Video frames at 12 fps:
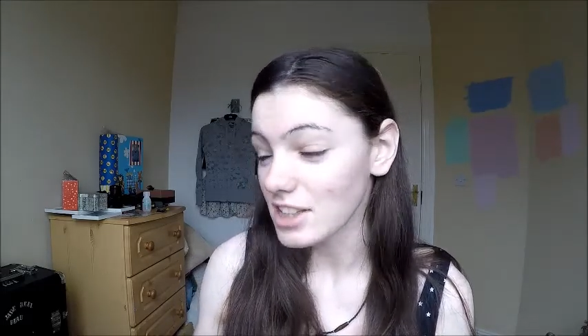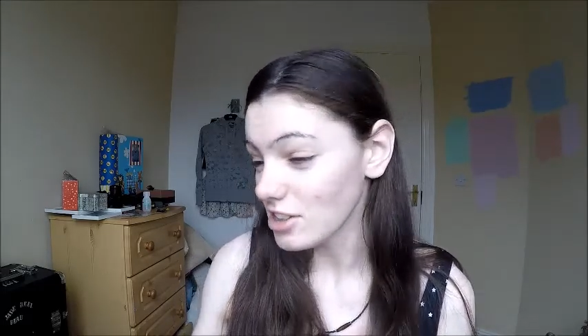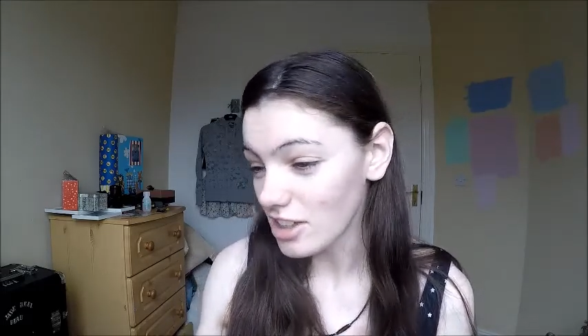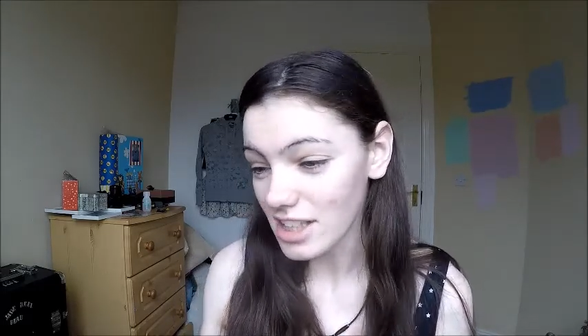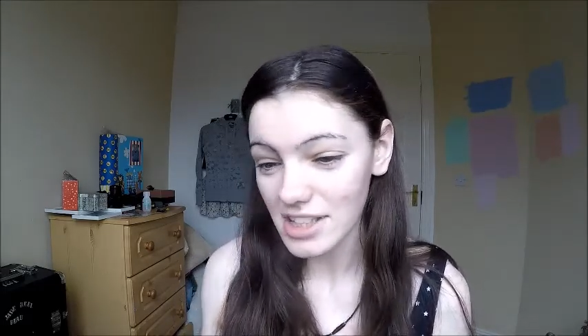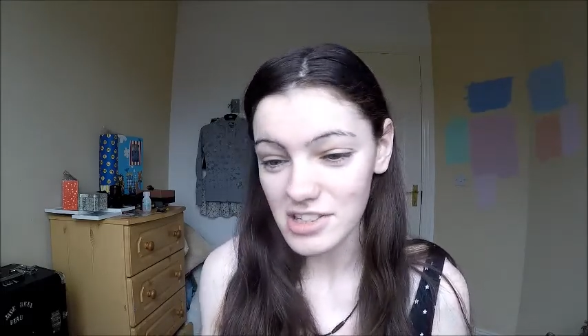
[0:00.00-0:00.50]

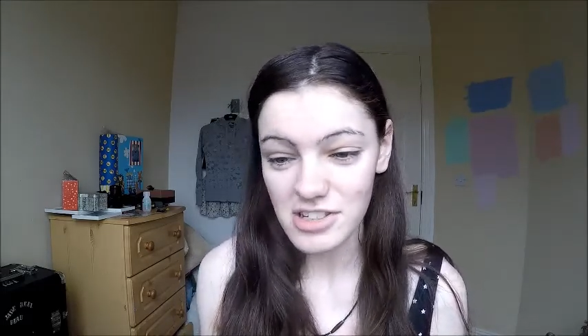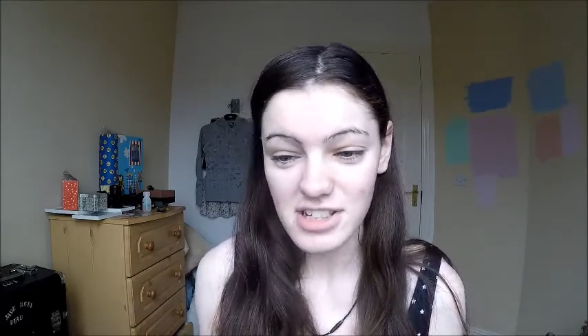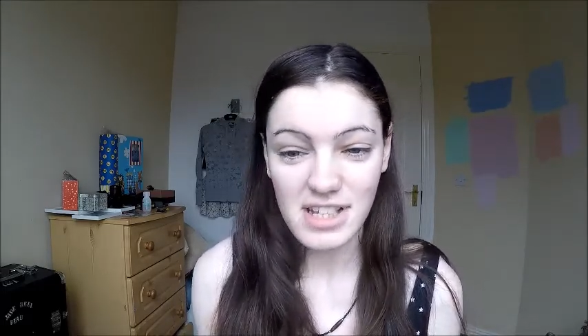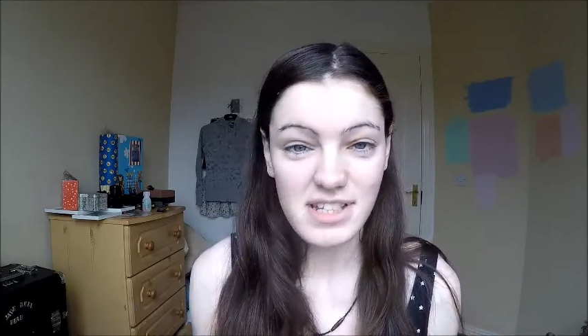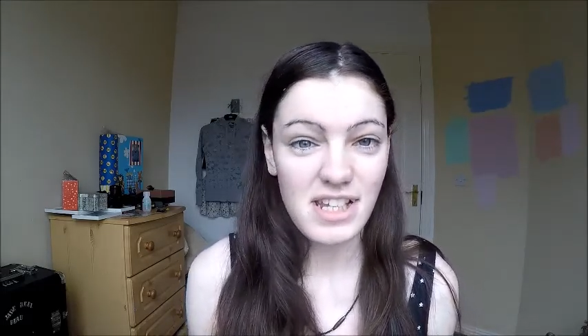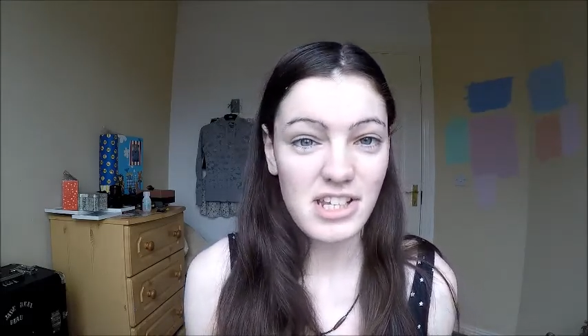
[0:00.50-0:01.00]
not getting to your
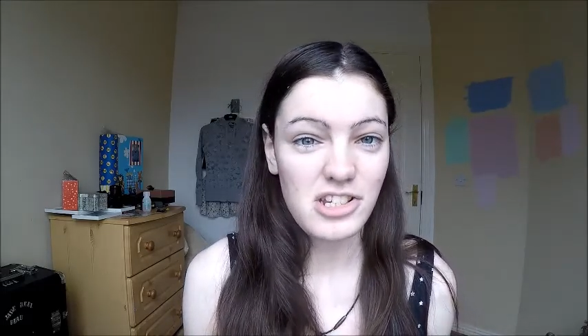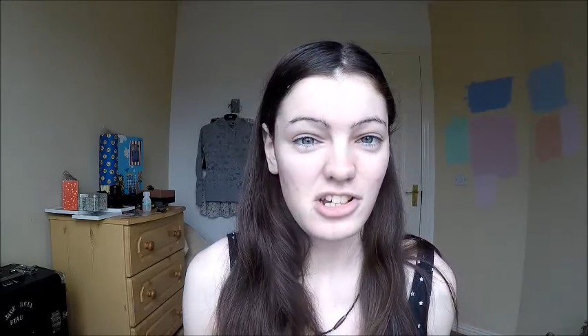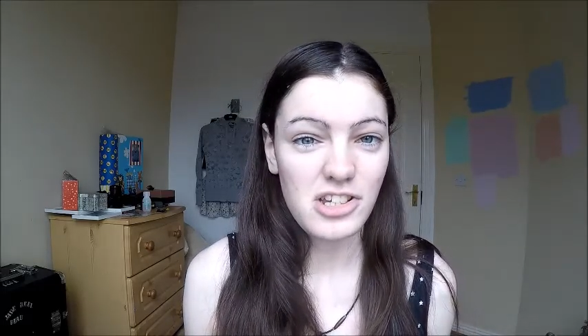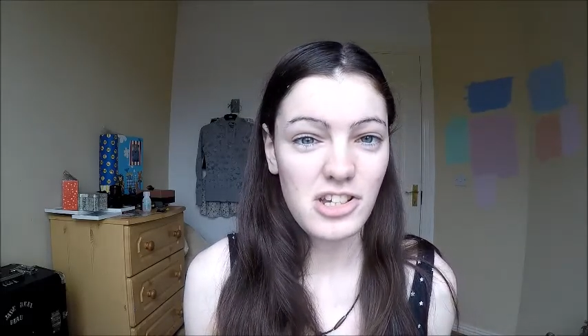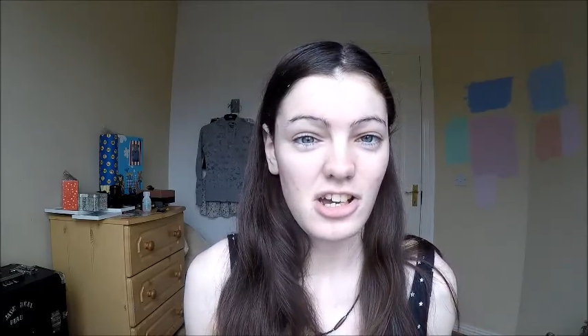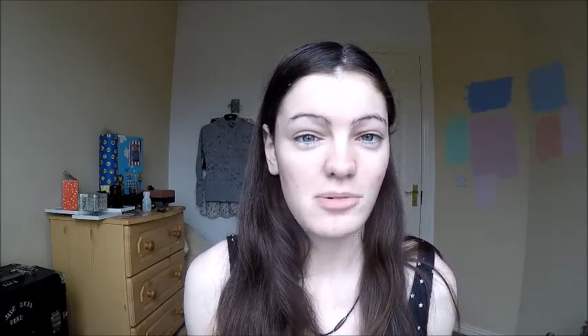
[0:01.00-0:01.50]
destination
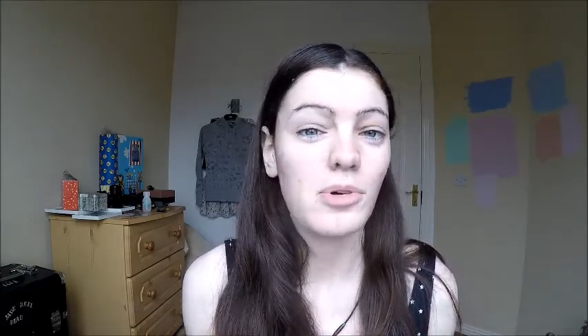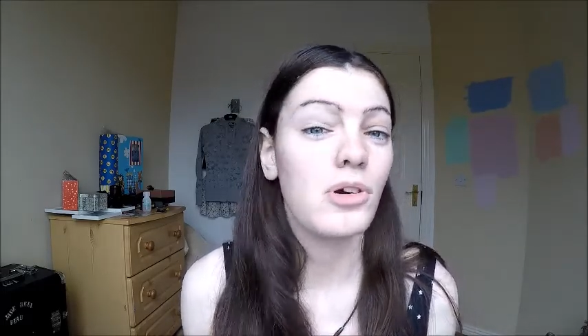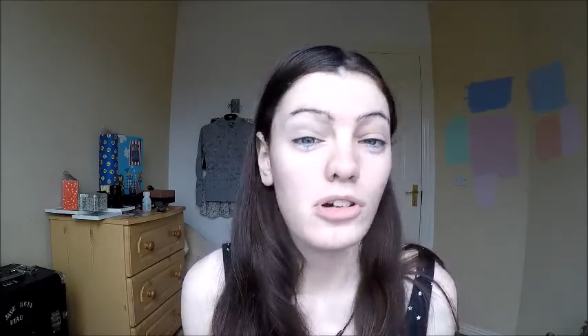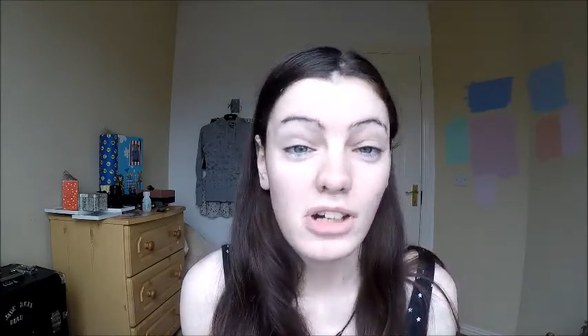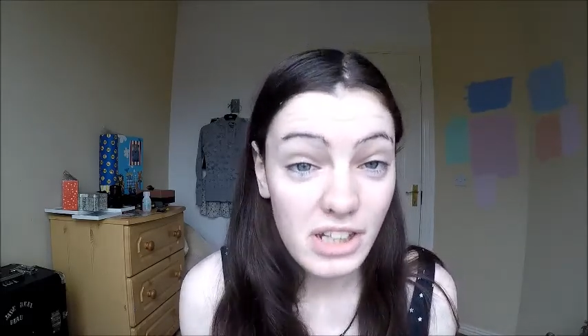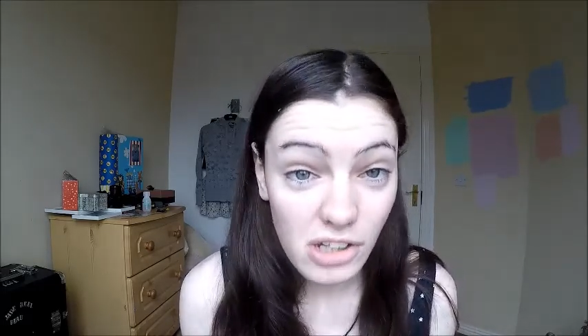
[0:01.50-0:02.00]
on time
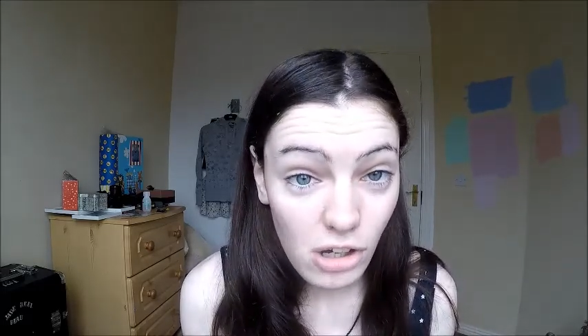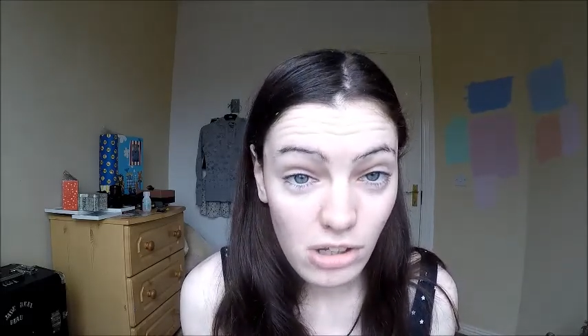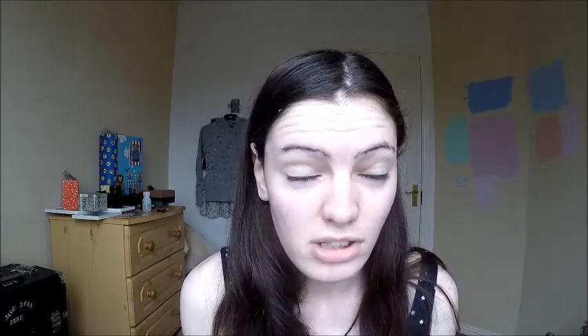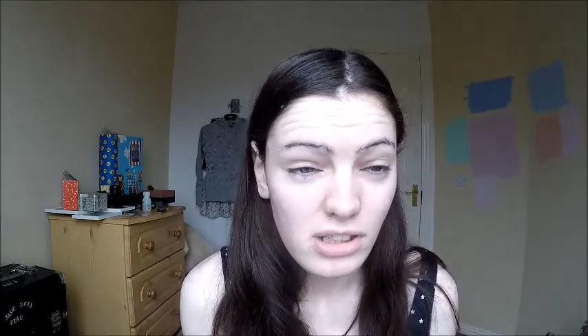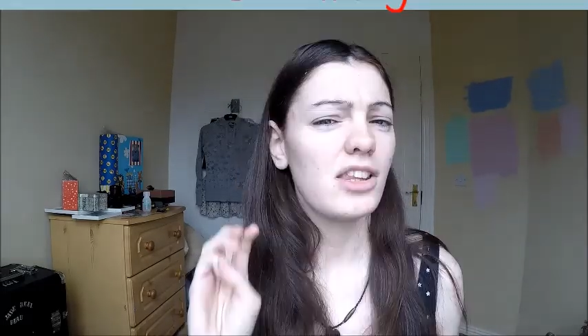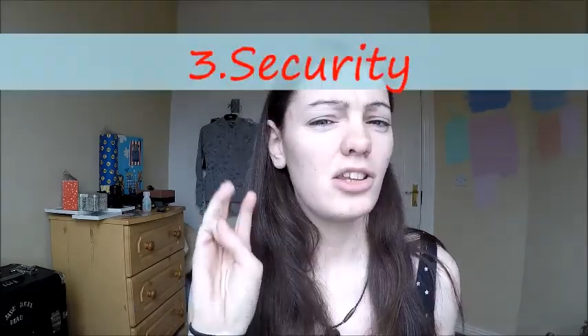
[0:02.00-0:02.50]
or at
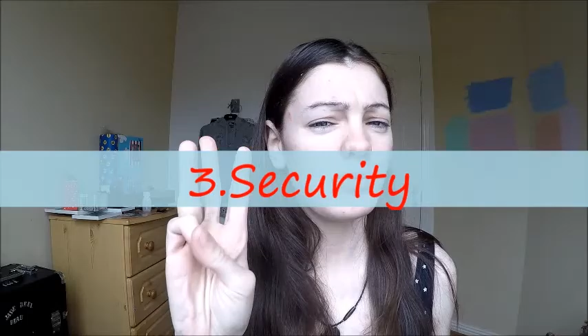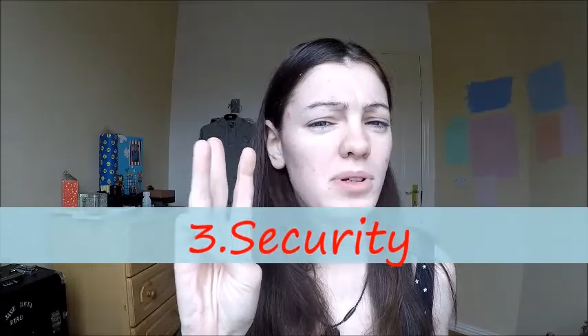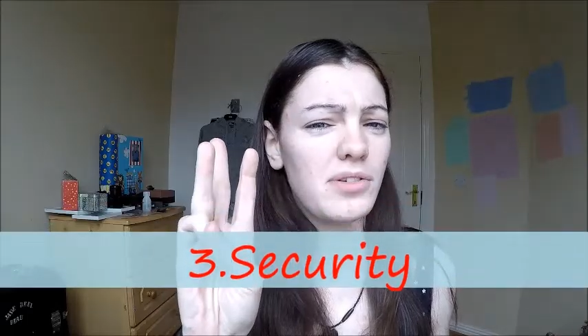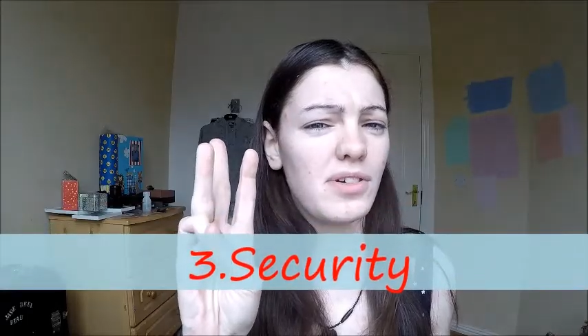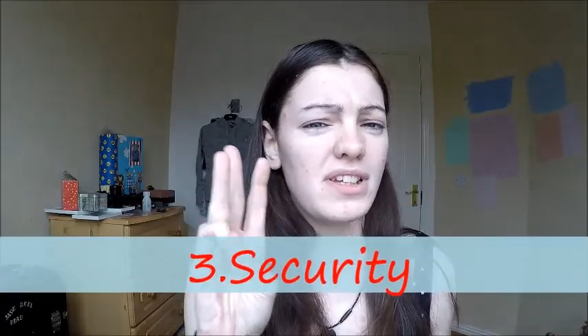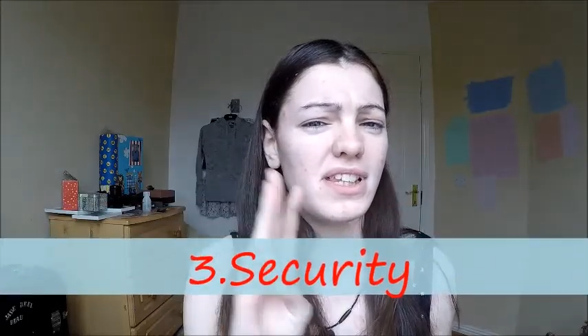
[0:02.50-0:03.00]
all. Number
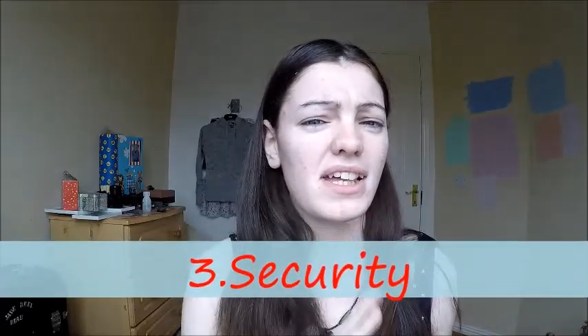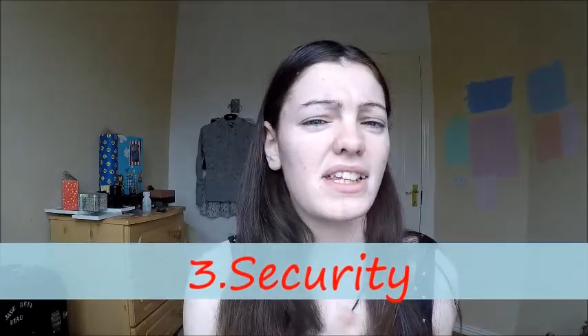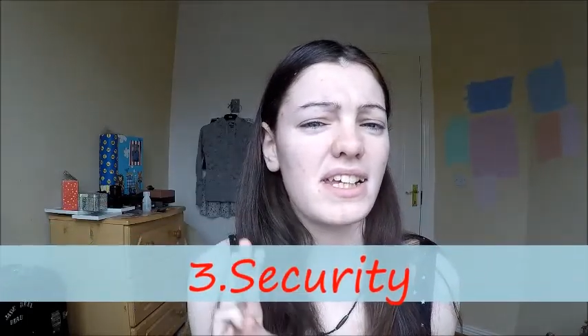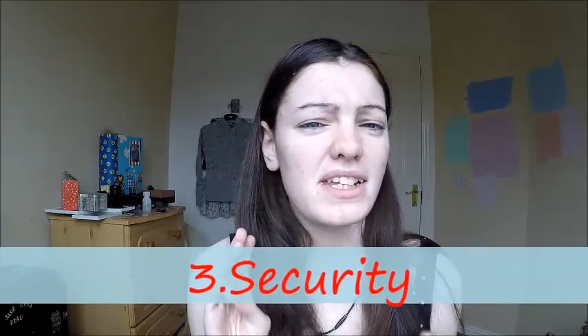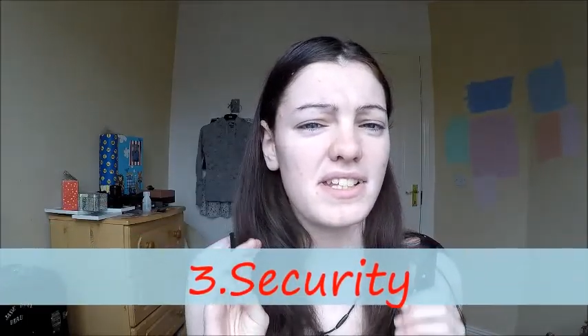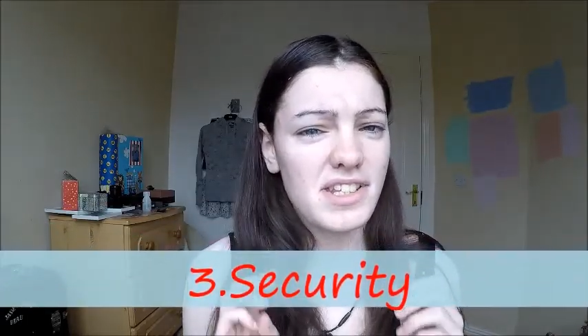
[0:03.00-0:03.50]
three then
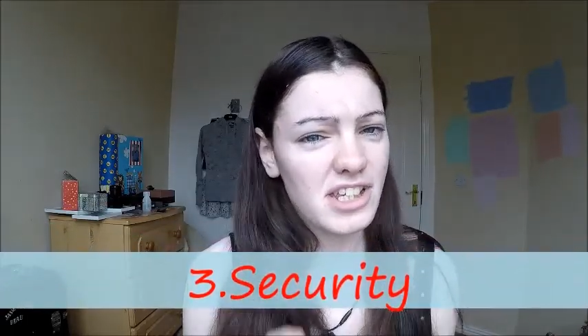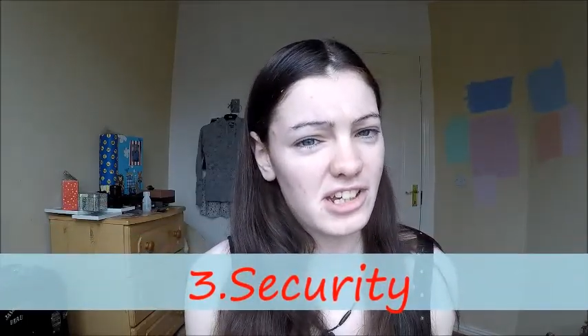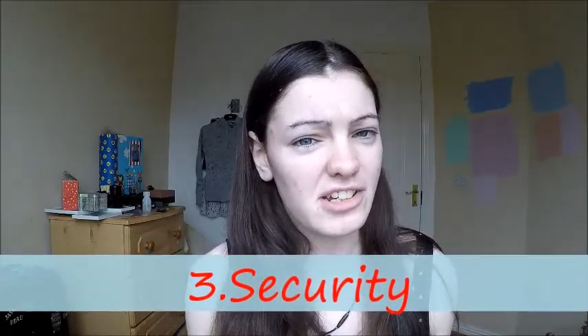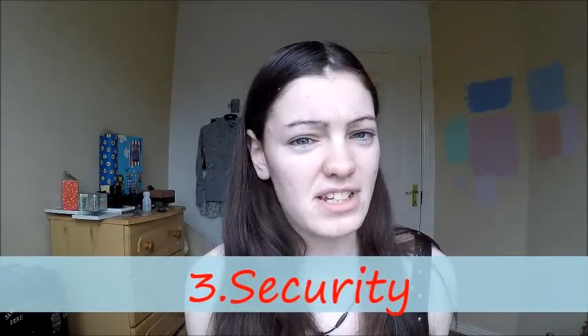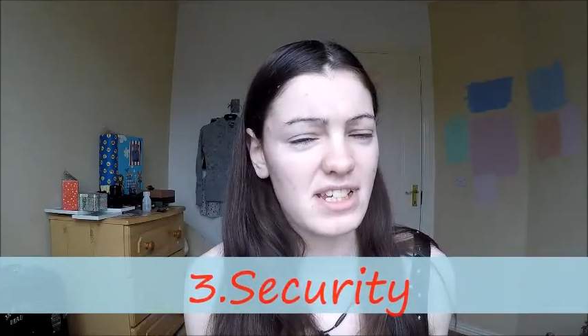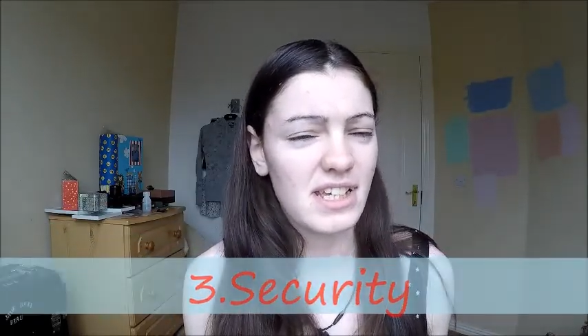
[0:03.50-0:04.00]
is
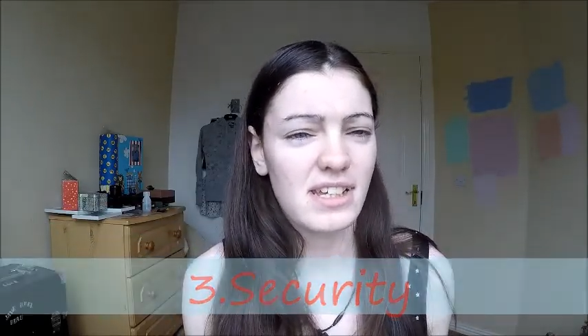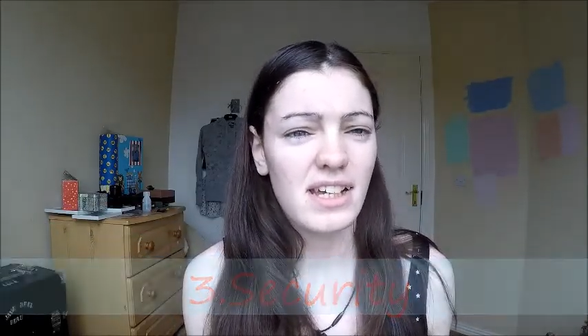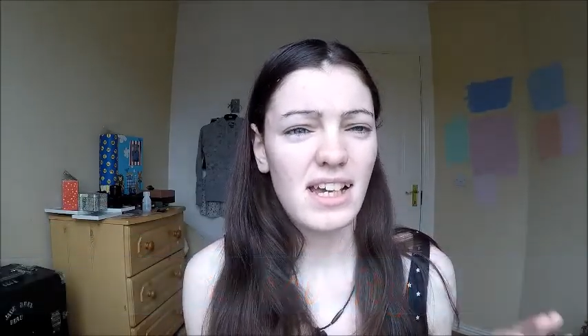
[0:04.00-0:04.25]
security.